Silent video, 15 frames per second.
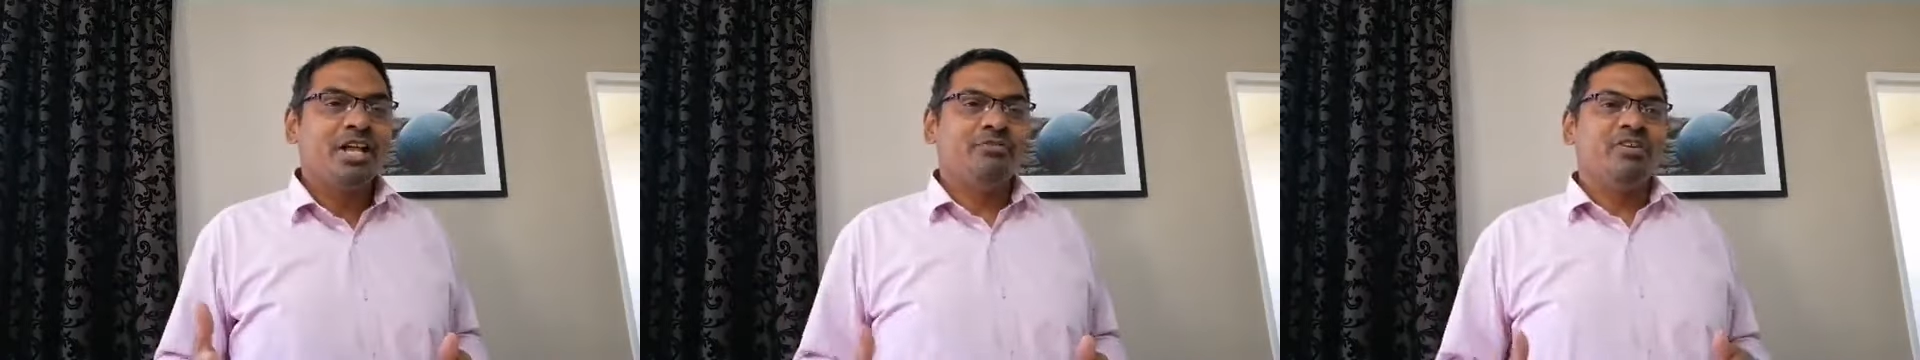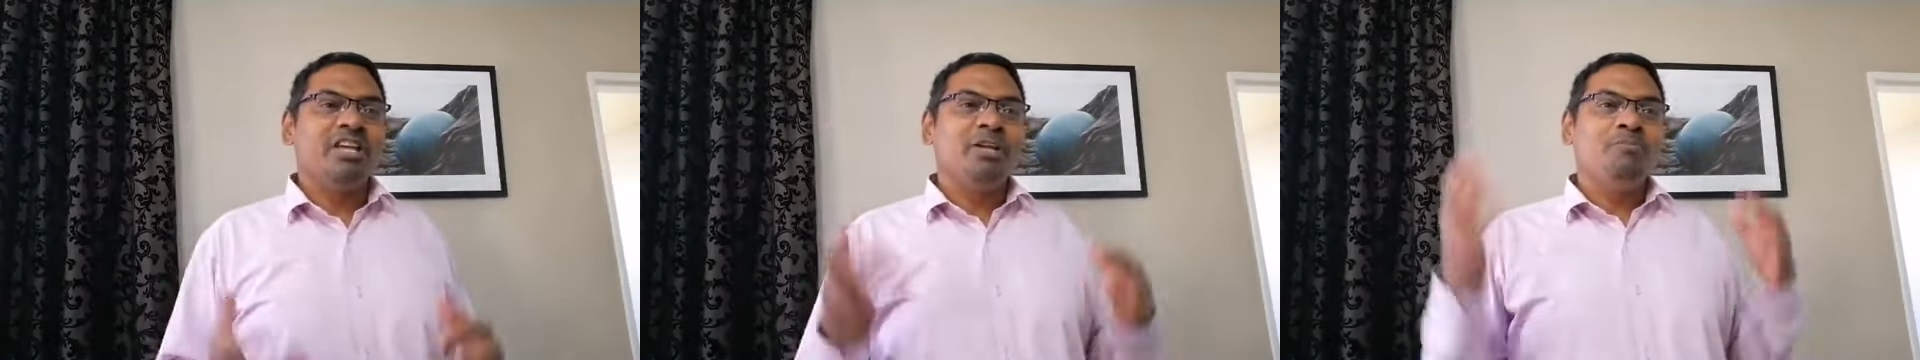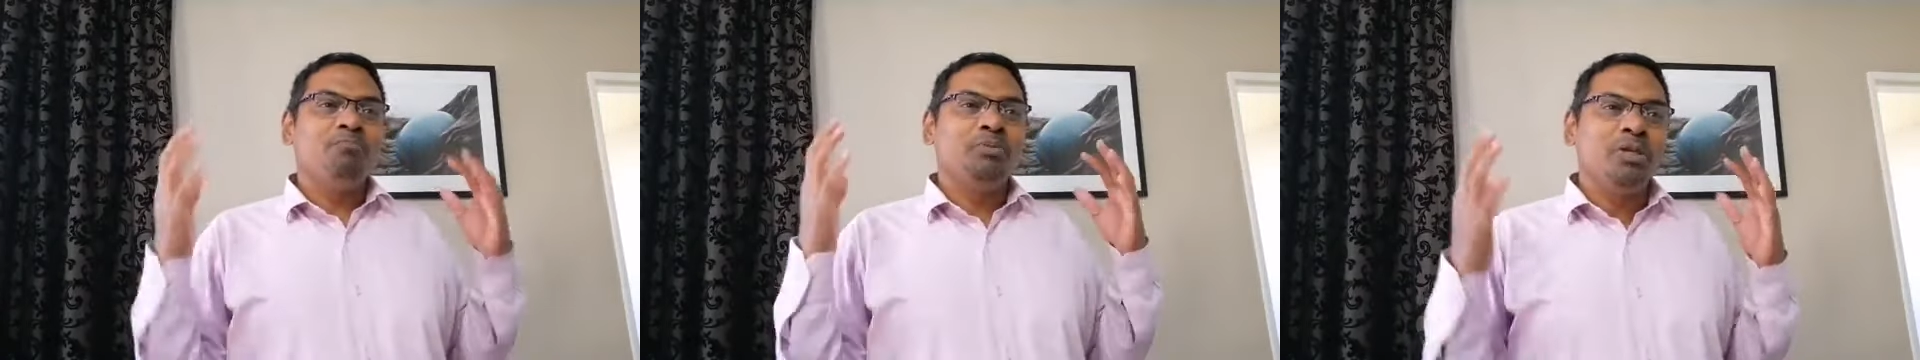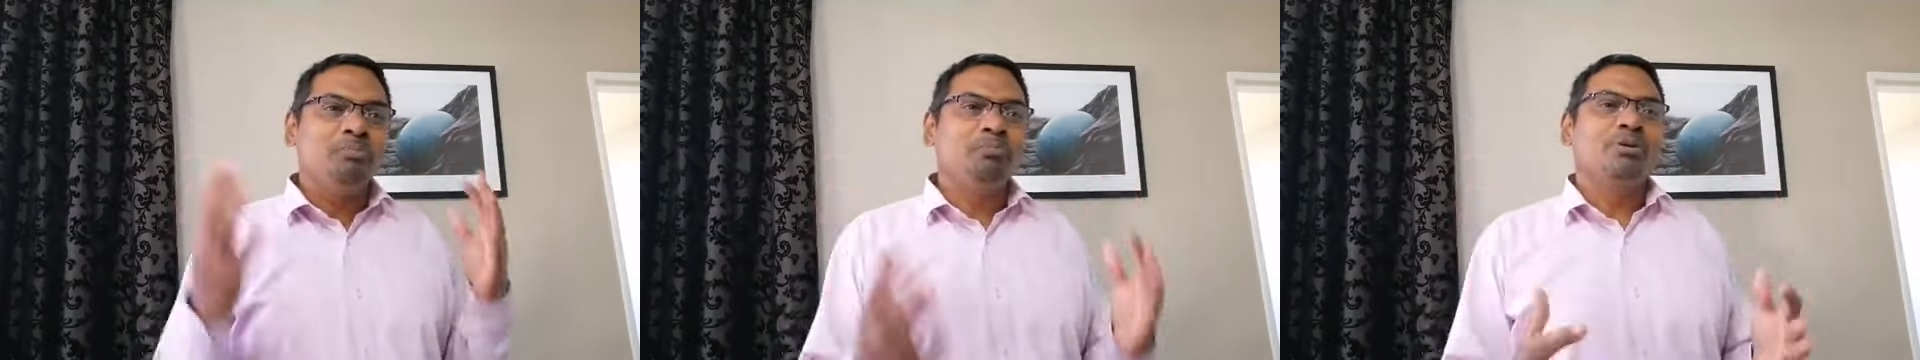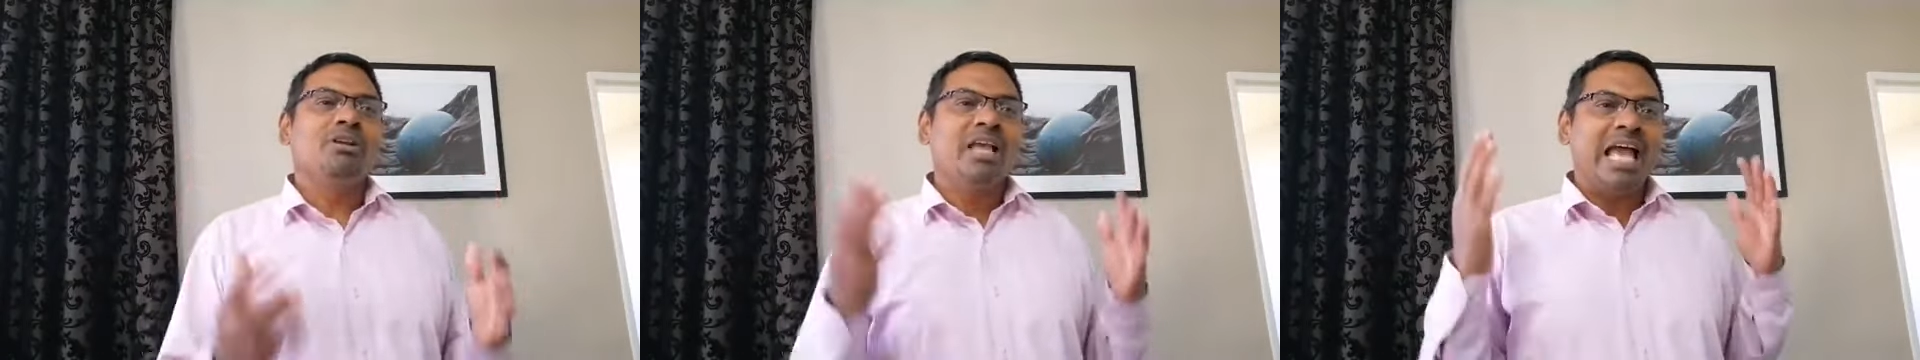wherein
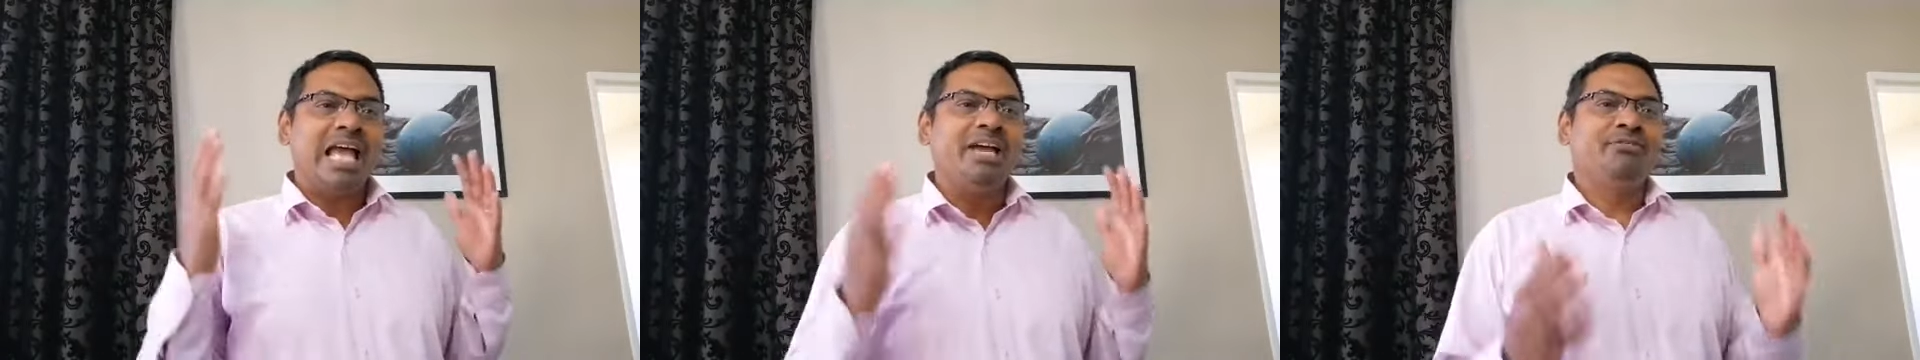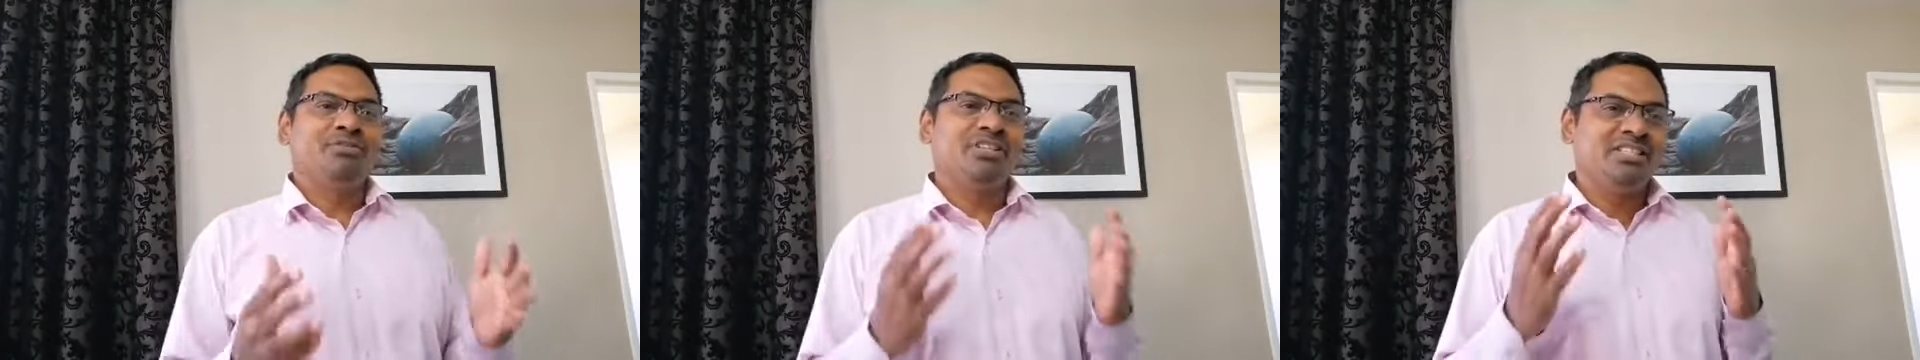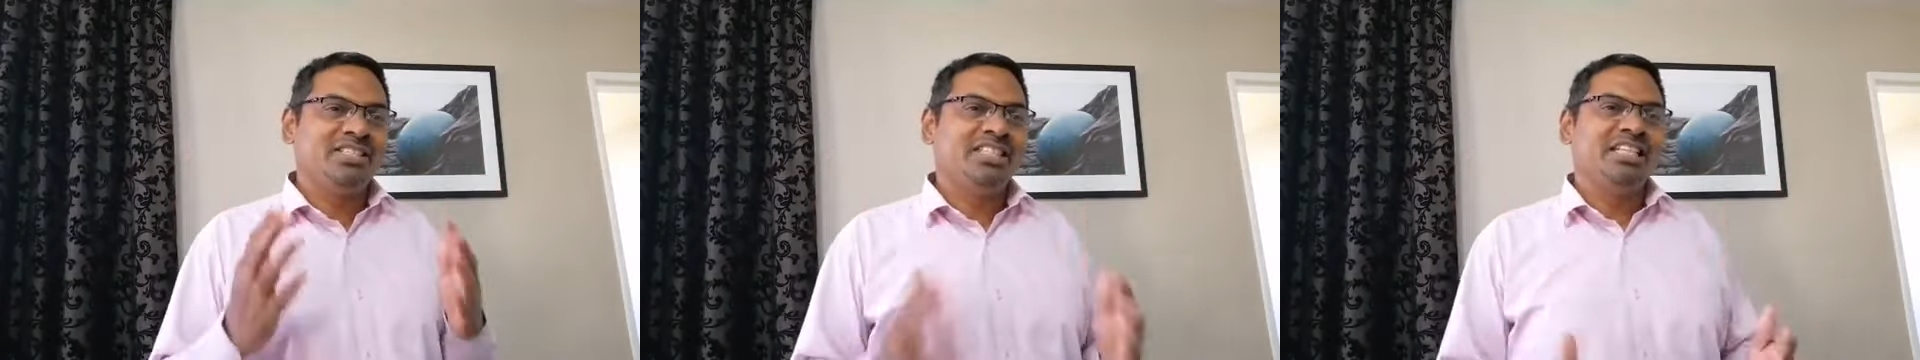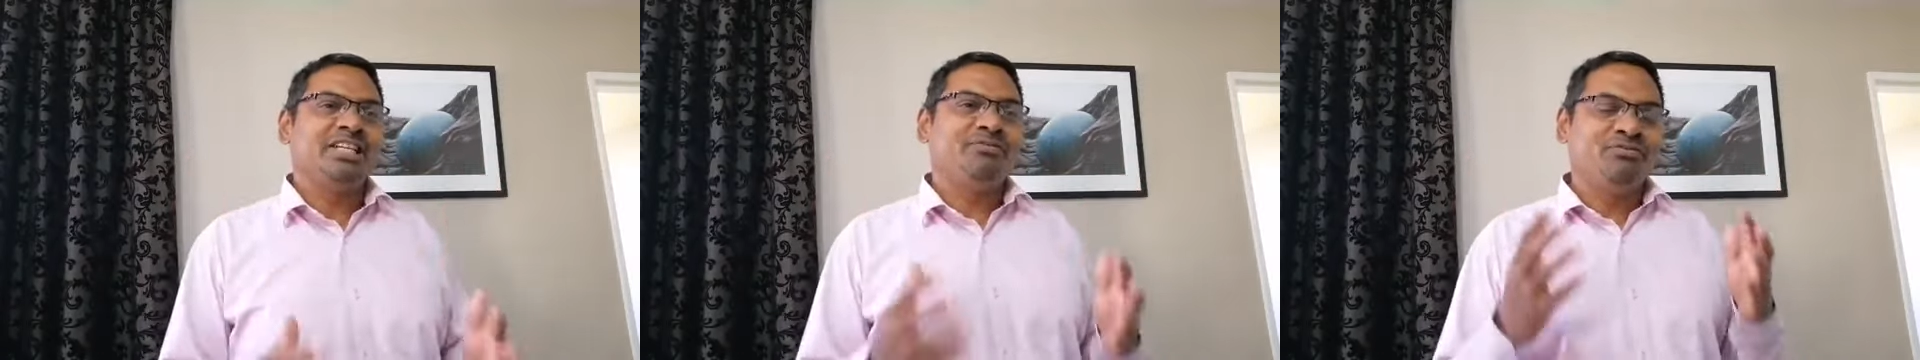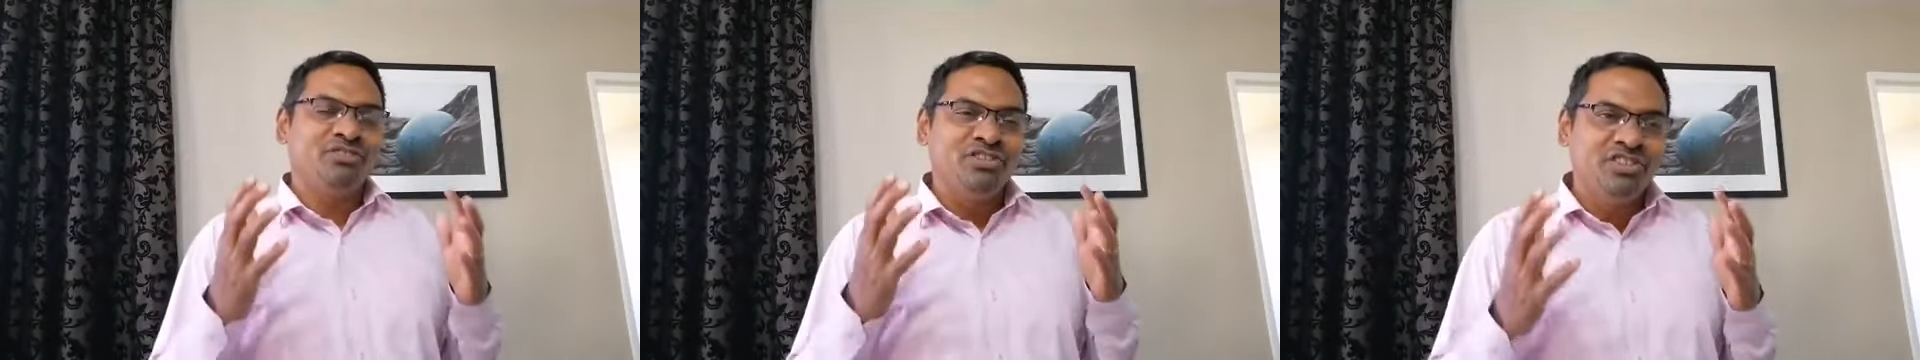people have received